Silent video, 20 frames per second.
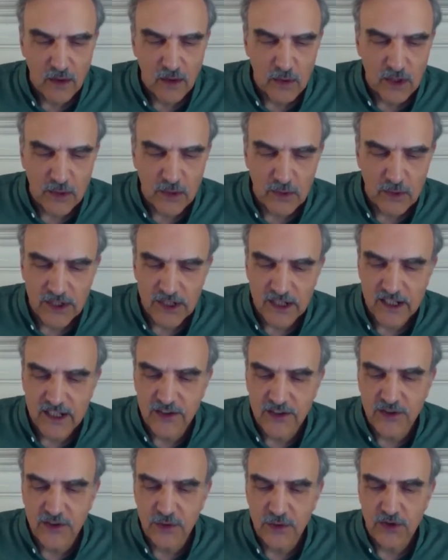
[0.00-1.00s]
We go into
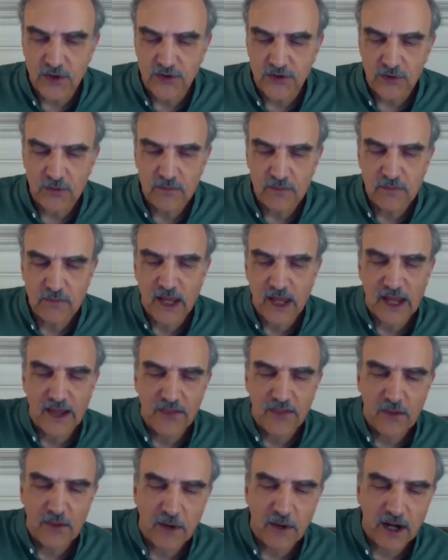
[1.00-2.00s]
Hinduism,
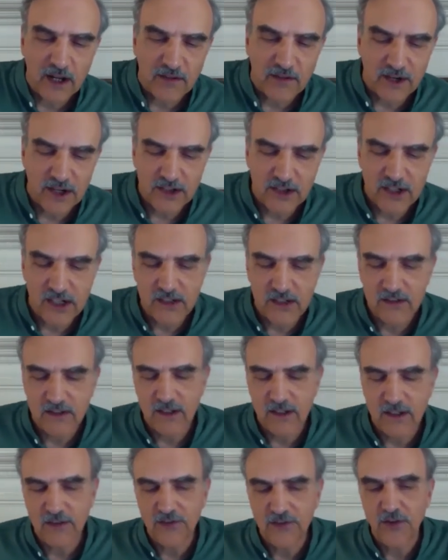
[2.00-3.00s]
and the Bhagavad
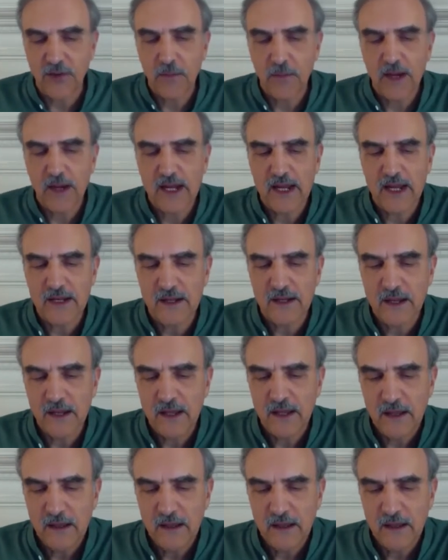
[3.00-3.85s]
Gita is the main